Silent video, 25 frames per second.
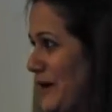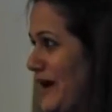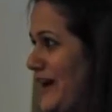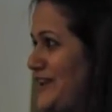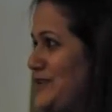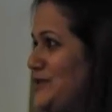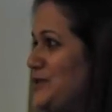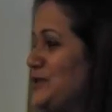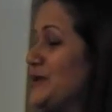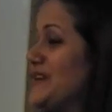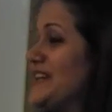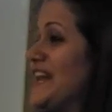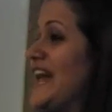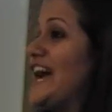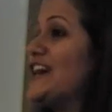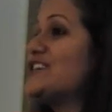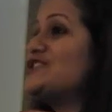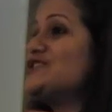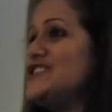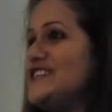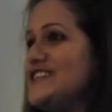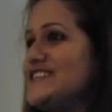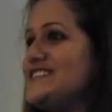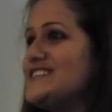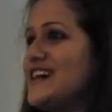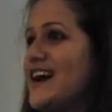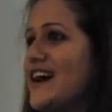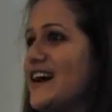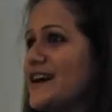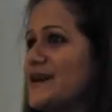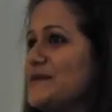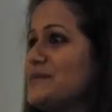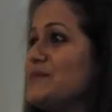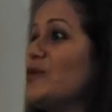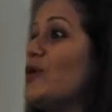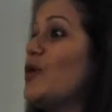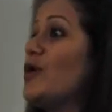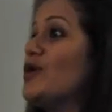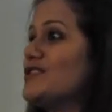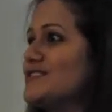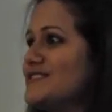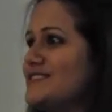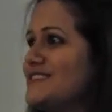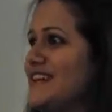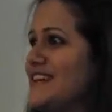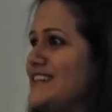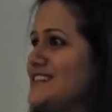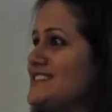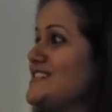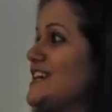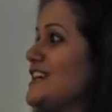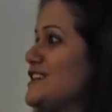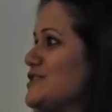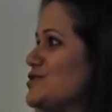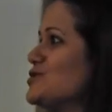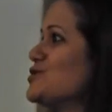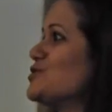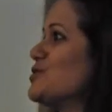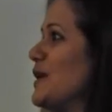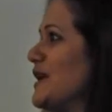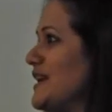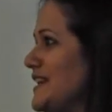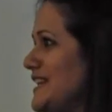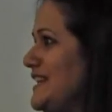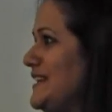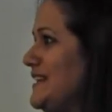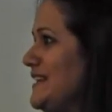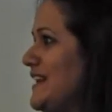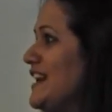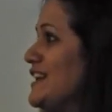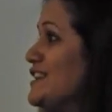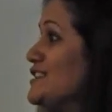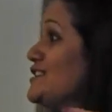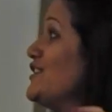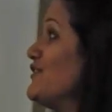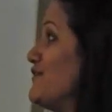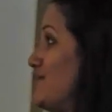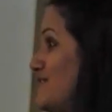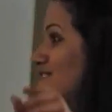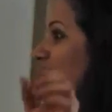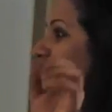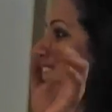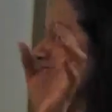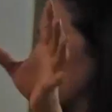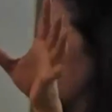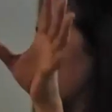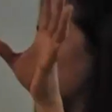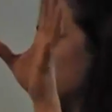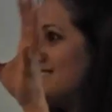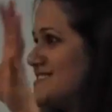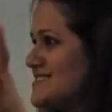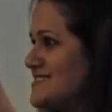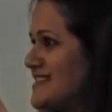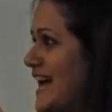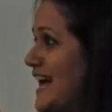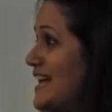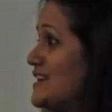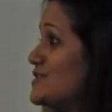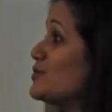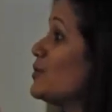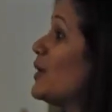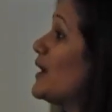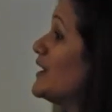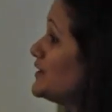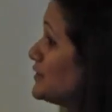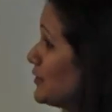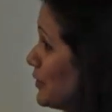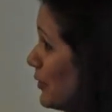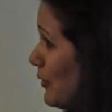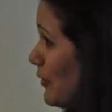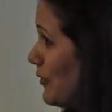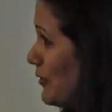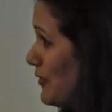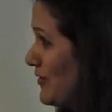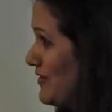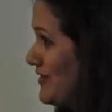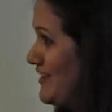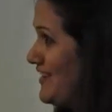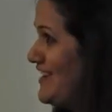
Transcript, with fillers: where you can actually target more than 10 to 20 different sites at one go.